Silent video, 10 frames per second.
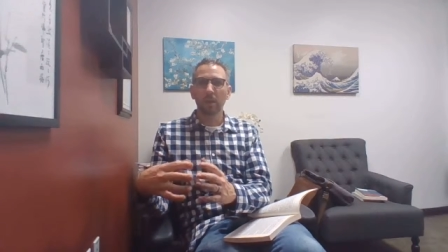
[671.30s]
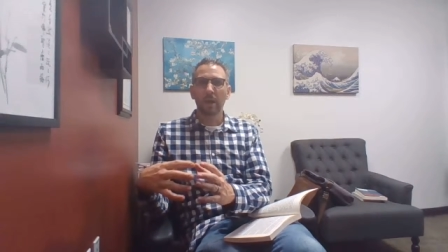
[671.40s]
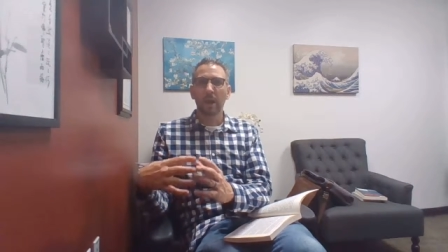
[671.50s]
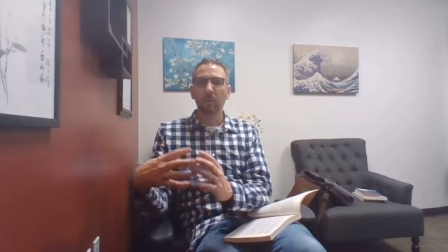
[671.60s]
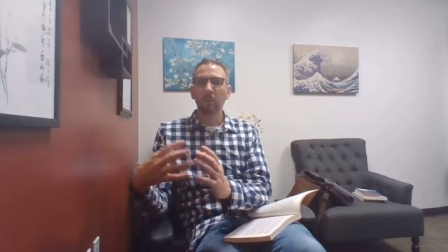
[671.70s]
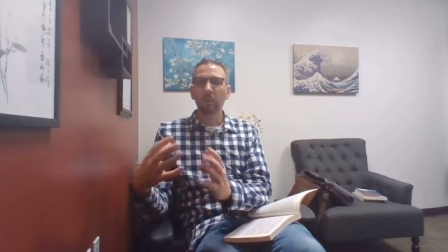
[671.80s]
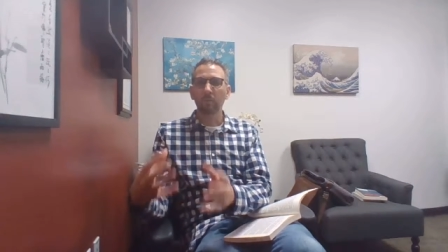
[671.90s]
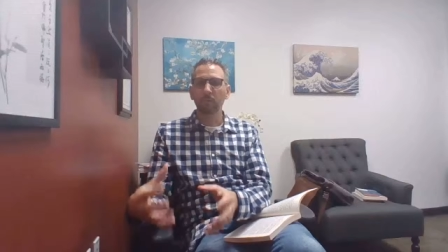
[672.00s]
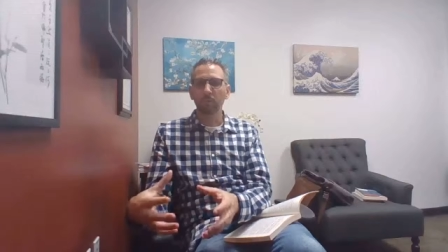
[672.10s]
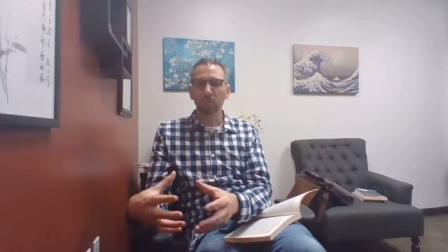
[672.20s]
how we
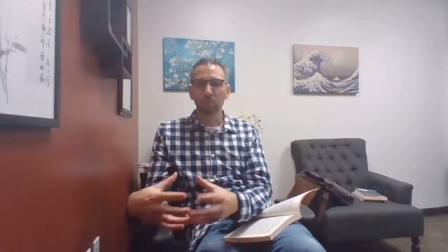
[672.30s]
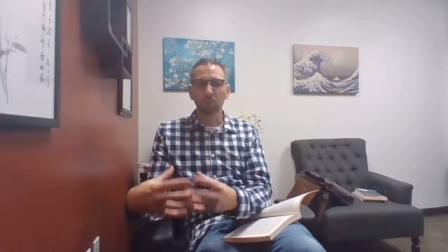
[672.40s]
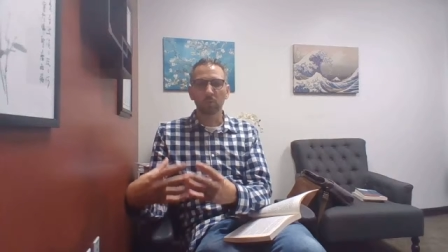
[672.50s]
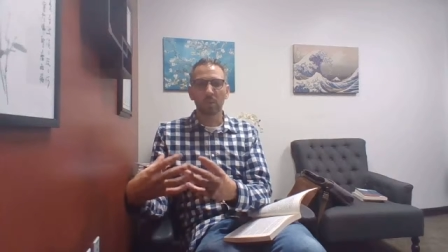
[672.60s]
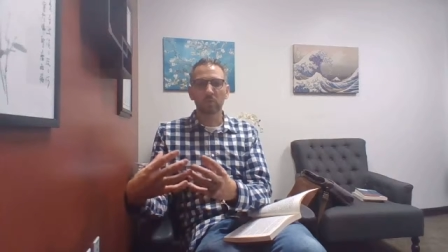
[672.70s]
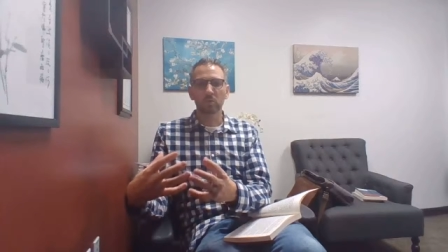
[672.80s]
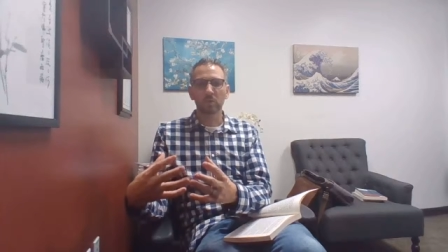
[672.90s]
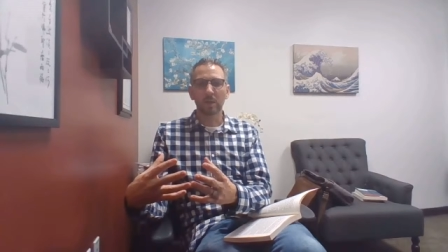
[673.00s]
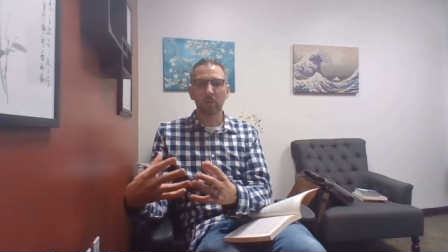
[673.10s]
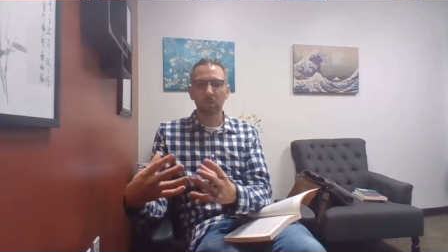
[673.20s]
view the world. This
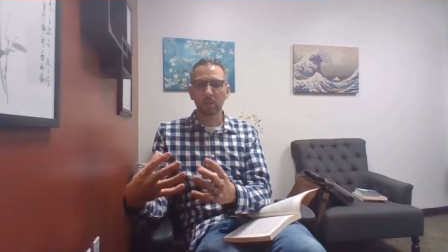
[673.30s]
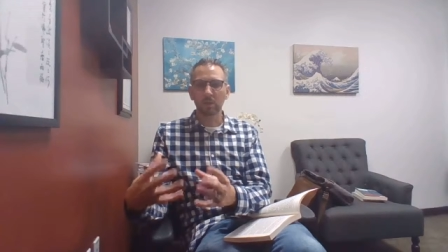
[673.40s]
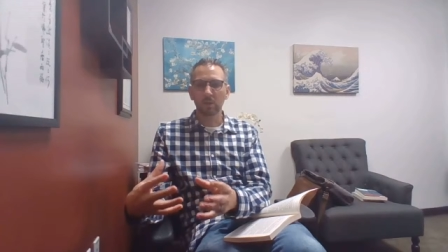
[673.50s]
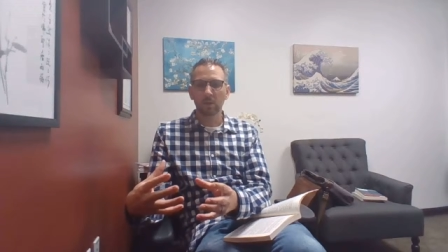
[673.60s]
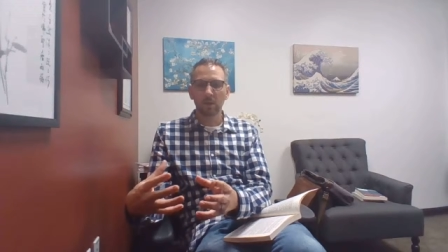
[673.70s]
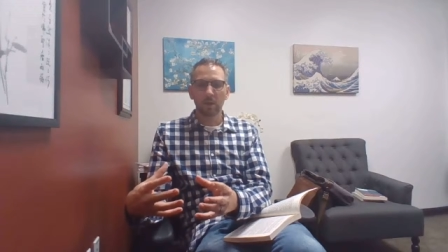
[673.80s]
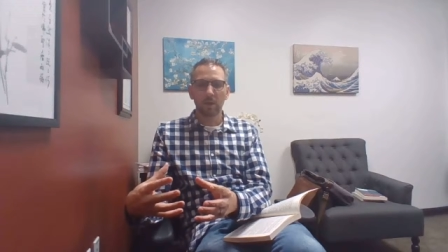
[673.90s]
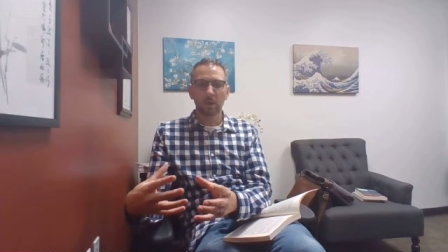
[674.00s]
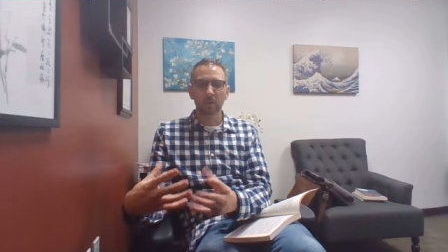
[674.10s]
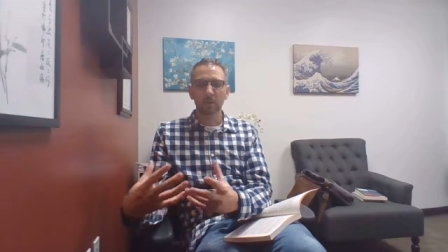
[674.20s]
is how we
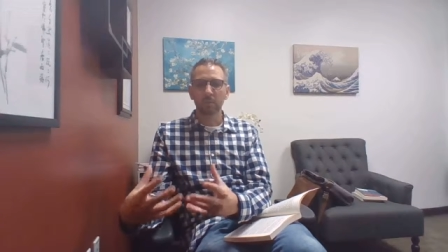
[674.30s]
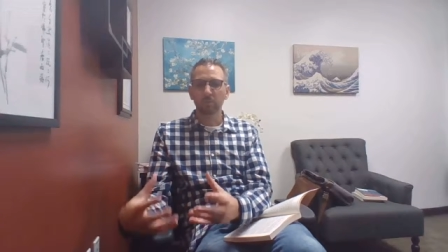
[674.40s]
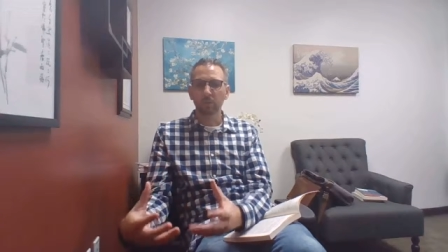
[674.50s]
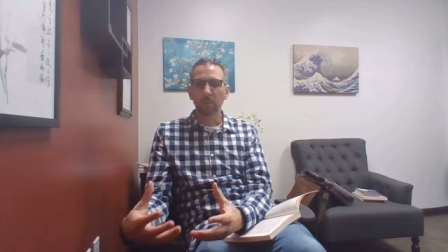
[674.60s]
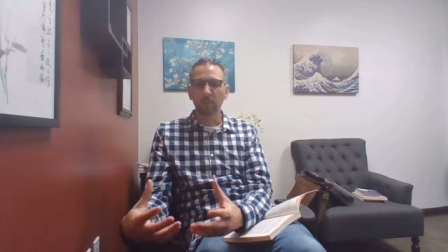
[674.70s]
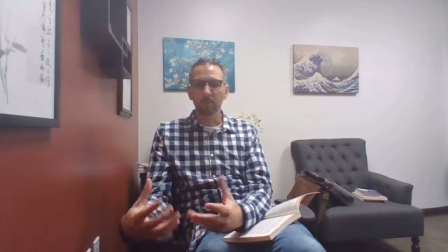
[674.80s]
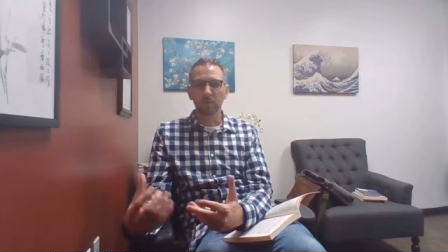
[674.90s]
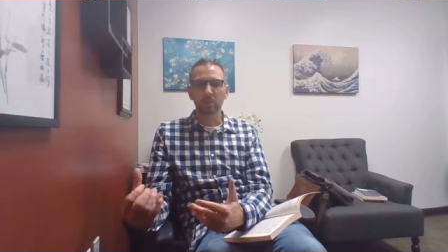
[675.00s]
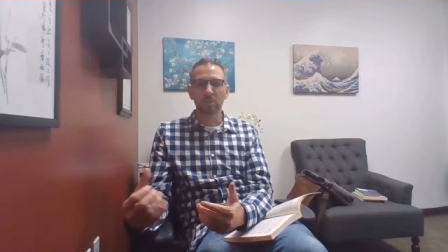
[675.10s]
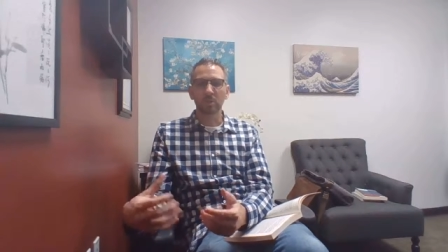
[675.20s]
see problems
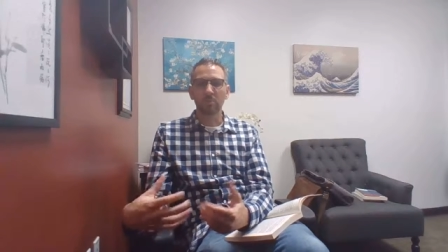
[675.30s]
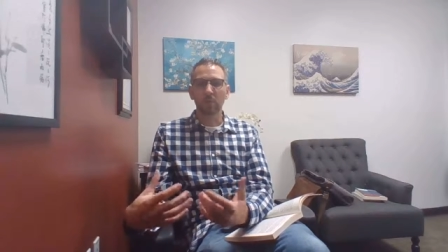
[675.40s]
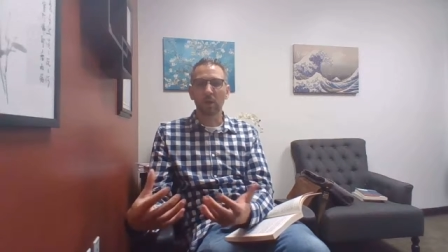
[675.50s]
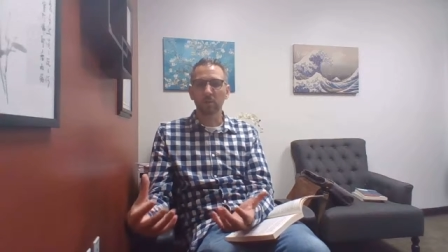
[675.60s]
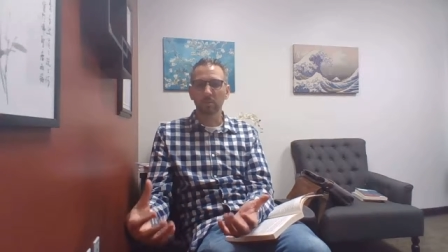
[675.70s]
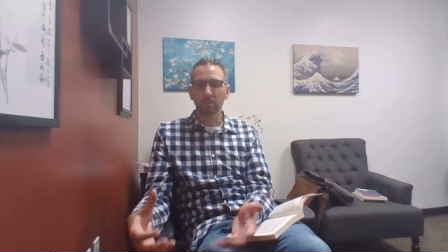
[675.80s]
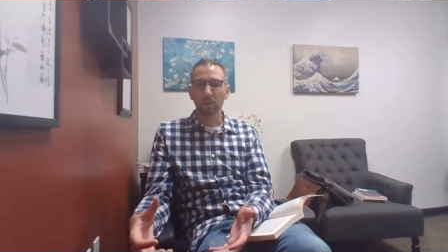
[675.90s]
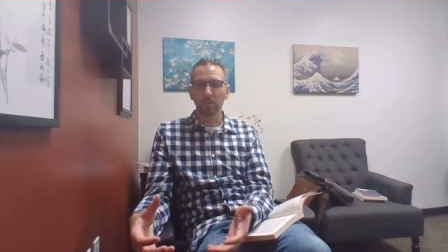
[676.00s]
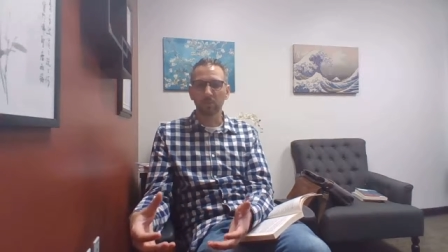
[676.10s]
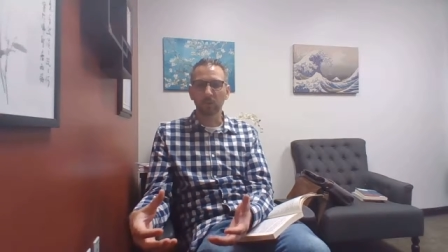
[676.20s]
and see
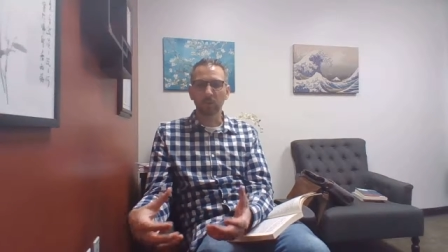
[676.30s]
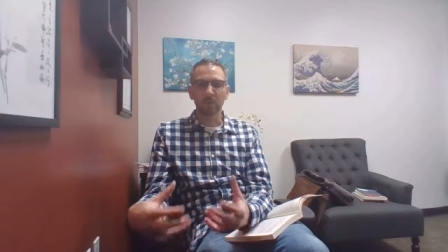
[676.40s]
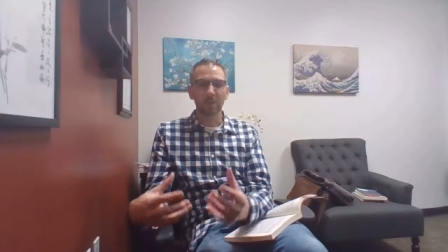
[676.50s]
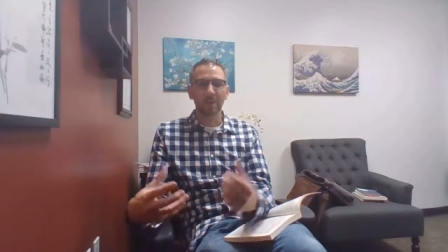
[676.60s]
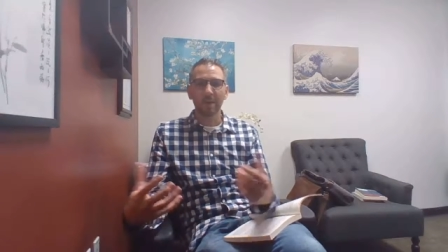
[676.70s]
possibilities.